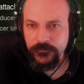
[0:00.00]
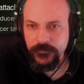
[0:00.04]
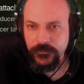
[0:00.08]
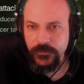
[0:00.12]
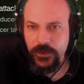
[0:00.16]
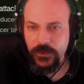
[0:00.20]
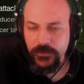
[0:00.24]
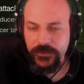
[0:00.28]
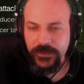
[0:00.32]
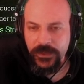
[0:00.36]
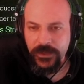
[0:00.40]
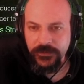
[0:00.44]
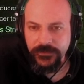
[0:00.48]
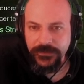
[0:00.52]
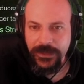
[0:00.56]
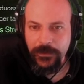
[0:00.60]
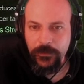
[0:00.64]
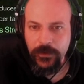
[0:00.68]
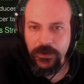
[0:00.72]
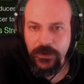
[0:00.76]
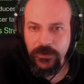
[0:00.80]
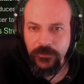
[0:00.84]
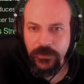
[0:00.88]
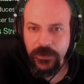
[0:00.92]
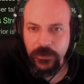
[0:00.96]
Okay, and now
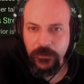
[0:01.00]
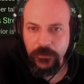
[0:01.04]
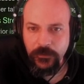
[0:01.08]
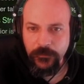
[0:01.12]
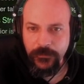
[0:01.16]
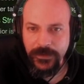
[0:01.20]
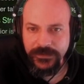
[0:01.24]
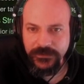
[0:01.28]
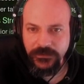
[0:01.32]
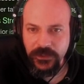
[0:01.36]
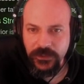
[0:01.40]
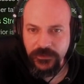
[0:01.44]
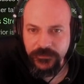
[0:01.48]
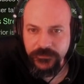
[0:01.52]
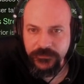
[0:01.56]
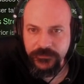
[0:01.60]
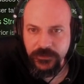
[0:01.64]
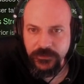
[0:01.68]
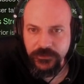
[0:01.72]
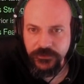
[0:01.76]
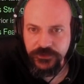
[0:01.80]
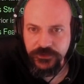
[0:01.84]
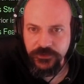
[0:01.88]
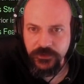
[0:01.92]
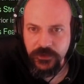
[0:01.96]
our main line is
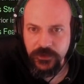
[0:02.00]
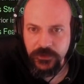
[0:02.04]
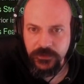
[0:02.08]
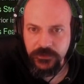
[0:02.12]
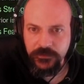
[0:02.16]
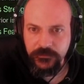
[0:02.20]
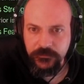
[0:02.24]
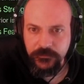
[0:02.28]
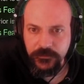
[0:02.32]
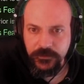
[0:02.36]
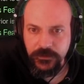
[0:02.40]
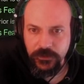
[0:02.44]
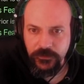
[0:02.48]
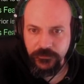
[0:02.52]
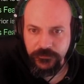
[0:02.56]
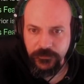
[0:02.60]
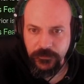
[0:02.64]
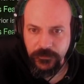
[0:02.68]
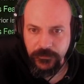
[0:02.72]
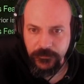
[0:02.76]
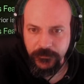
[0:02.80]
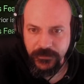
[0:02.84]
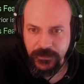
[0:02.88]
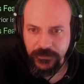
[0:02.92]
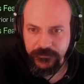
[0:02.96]
going to close
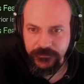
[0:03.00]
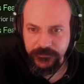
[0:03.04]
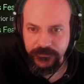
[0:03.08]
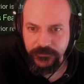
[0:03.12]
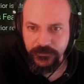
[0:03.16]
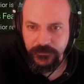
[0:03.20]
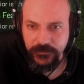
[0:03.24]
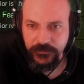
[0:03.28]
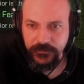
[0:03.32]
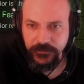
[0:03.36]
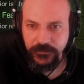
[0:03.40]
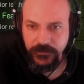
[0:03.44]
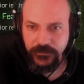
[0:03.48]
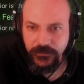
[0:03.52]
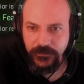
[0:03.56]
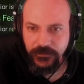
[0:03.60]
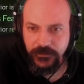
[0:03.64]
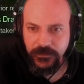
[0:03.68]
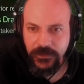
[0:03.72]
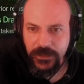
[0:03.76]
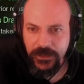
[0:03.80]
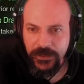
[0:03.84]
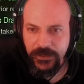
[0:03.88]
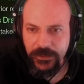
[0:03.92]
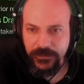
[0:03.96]
with them next turn,
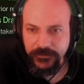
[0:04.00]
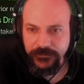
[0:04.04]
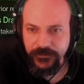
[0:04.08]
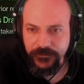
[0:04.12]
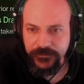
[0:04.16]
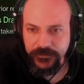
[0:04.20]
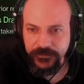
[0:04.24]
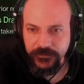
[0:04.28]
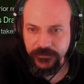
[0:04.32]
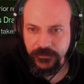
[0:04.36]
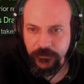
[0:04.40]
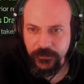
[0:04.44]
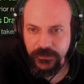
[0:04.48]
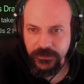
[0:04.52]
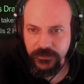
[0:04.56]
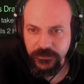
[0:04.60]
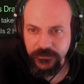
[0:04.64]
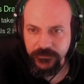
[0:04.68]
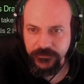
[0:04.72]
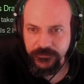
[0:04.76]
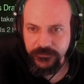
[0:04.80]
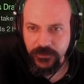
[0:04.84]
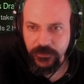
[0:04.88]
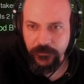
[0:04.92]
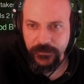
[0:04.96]
and I think that we're going
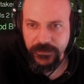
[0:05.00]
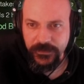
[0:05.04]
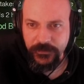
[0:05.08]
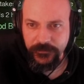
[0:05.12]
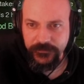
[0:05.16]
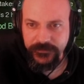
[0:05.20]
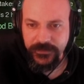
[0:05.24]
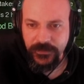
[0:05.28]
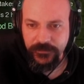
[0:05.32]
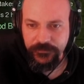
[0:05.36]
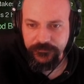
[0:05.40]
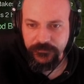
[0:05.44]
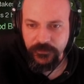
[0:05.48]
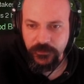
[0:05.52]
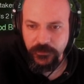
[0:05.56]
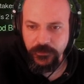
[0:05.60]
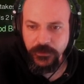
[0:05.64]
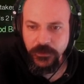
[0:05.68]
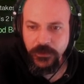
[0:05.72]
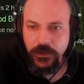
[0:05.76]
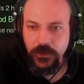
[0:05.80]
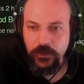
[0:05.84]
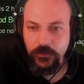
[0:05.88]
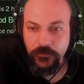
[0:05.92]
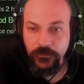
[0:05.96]
to start being able to get through.
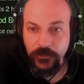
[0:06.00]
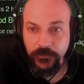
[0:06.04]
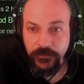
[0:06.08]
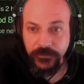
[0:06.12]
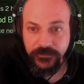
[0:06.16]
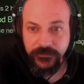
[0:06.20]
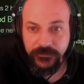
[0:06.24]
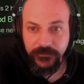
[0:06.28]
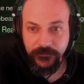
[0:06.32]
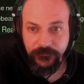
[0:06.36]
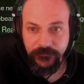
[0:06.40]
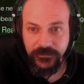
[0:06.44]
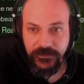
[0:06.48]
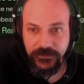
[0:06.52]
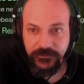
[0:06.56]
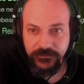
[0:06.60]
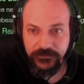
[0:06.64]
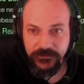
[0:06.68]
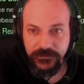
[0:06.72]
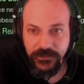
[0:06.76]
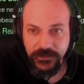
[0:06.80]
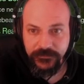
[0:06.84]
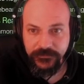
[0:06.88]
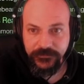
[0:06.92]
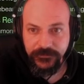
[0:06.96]
Although these
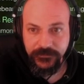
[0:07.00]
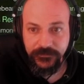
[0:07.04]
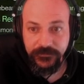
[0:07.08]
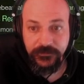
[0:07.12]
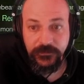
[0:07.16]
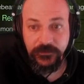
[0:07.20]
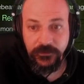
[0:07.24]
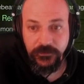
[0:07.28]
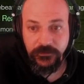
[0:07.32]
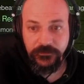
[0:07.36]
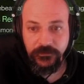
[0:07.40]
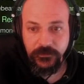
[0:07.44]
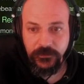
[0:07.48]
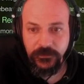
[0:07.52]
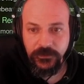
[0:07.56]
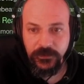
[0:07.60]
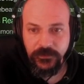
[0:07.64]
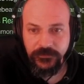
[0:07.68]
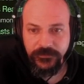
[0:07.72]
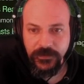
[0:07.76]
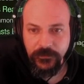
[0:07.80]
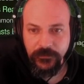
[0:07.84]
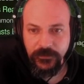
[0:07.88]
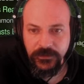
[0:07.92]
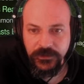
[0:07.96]
lances are going to do a lot
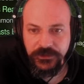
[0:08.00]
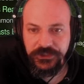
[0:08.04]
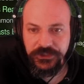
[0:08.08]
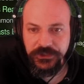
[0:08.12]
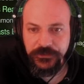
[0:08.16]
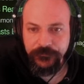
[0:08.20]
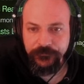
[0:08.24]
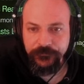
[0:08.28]
of damage.